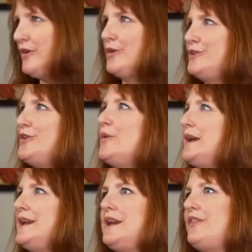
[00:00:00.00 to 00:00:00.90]
or
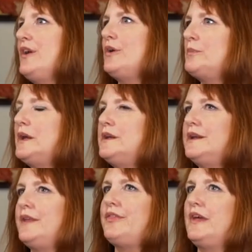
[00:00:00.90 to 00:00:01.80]
doing anything or being
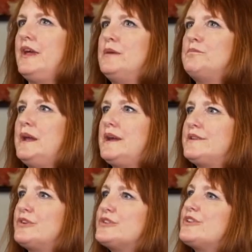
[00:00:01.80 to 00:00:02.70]
anything
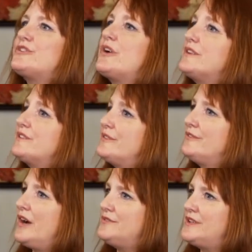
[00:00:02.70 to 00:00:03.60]
because they're just trying to
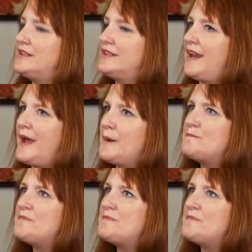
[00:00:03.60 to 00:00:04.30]
survive day to day.